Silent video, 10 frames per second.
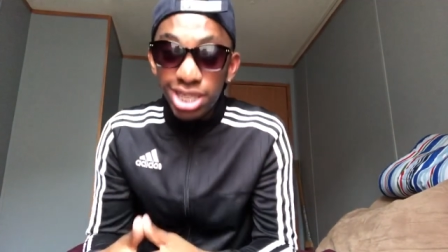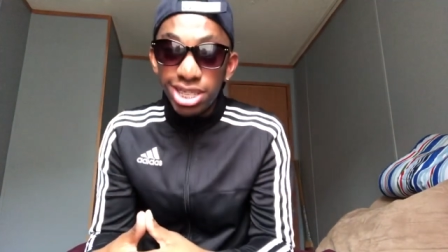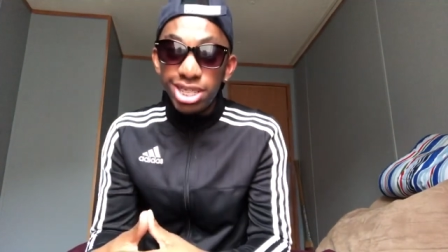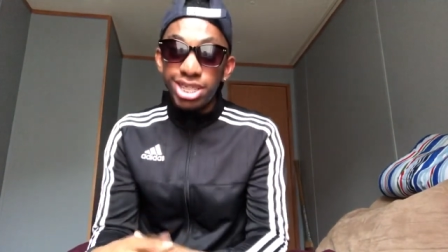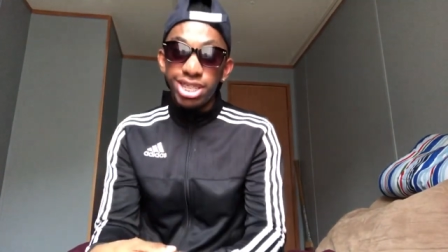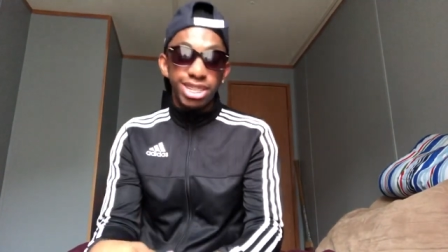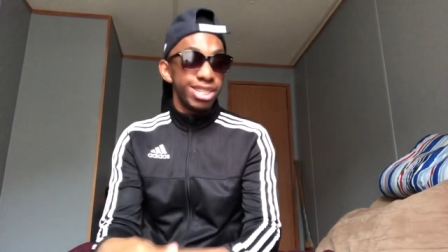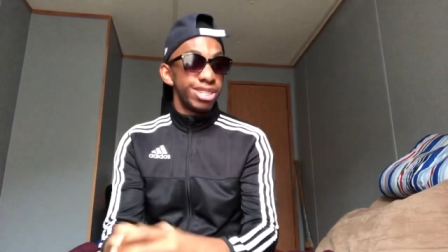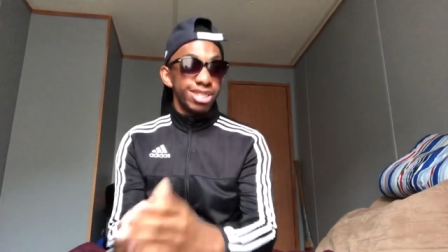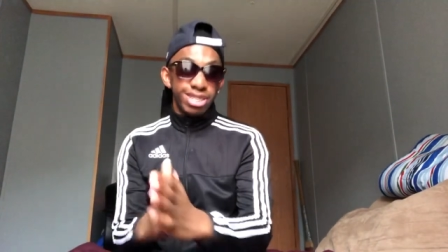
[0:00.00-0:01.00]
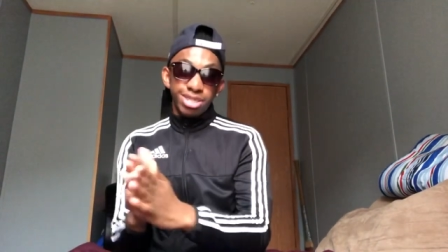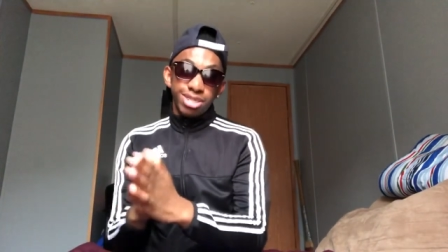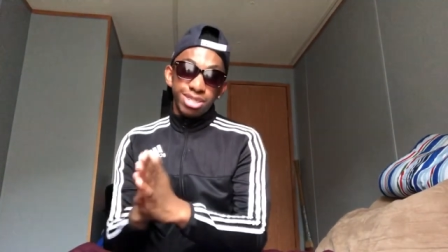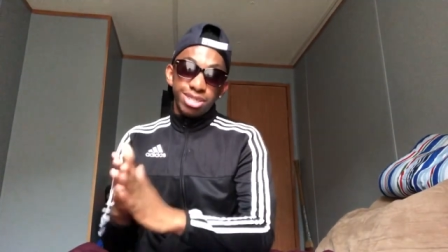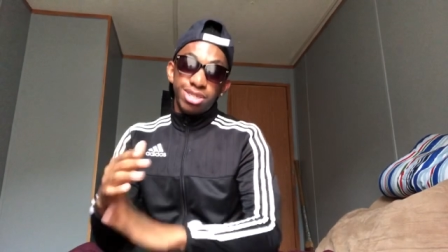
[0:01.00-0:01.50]
You did.
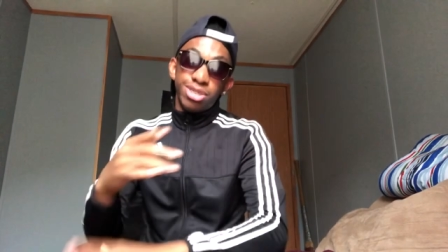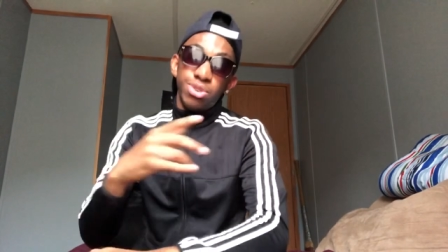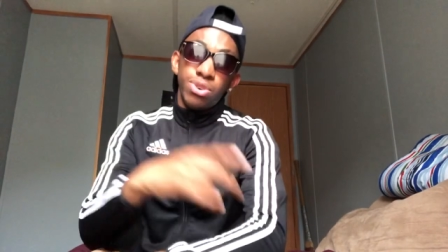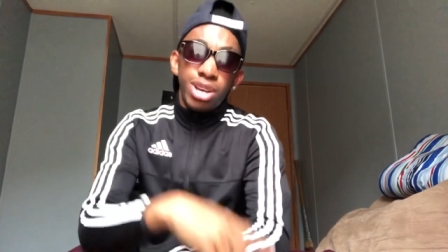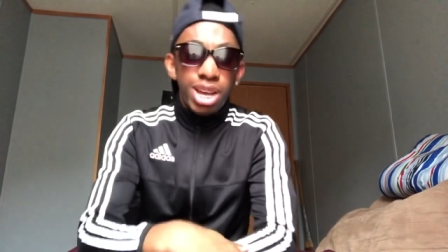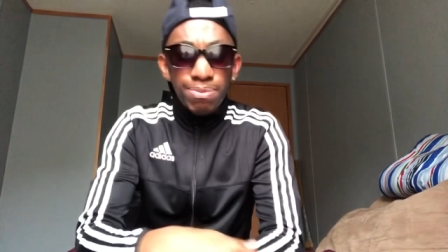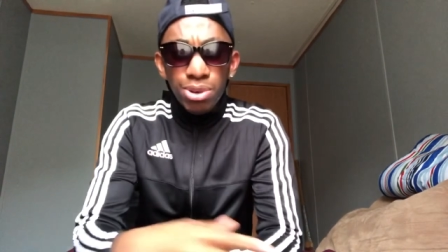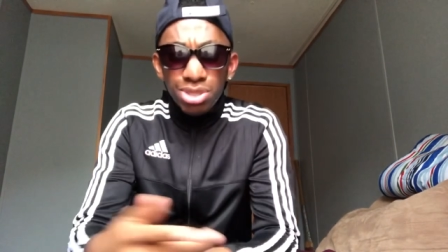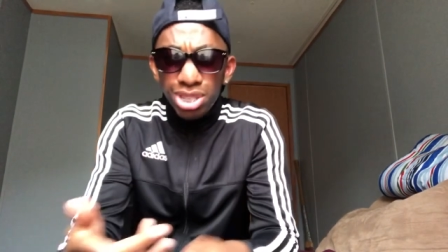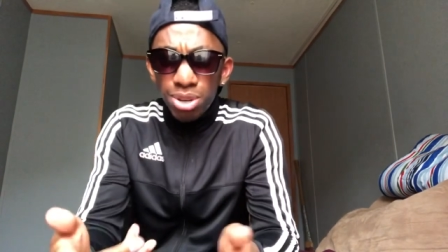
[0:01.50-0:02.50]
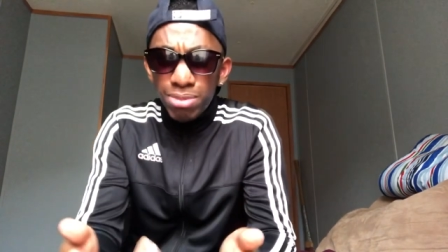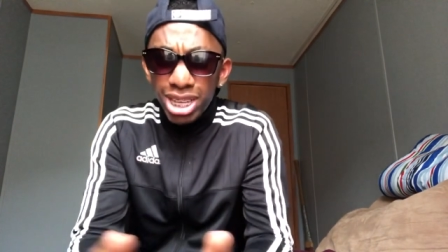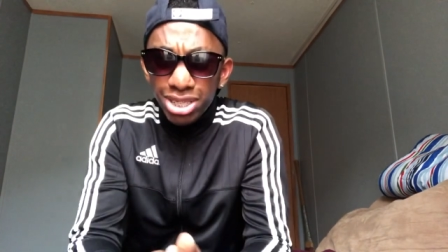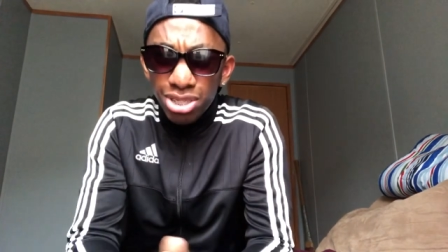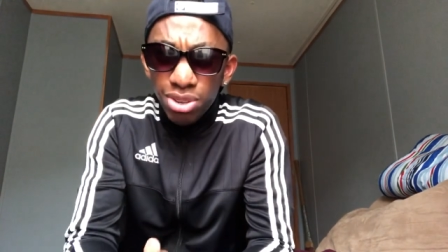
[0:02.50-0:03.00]
So, I posted on
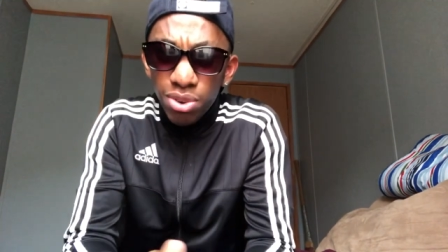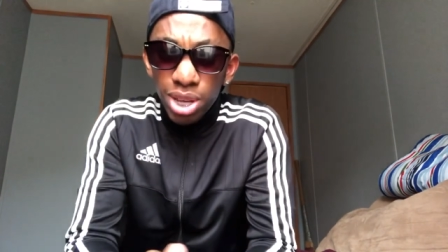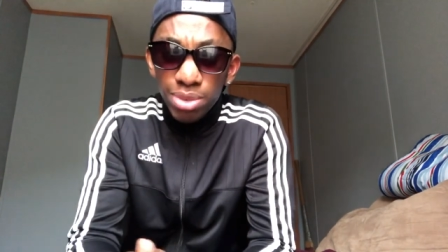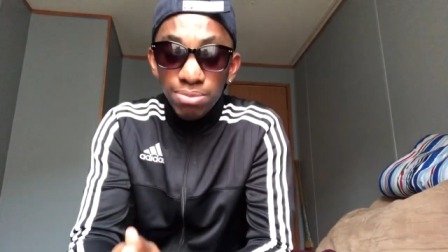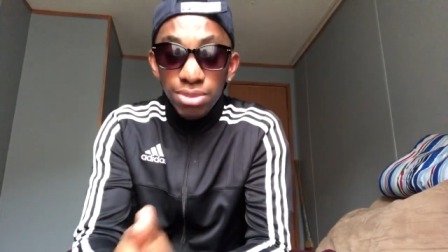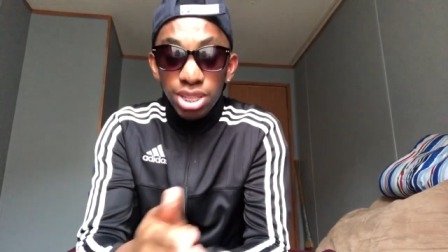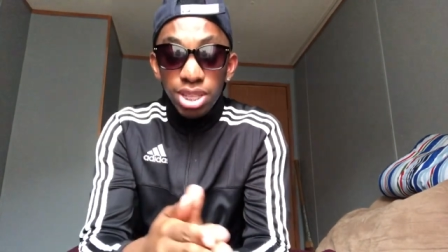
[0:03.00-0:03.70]
my Instagram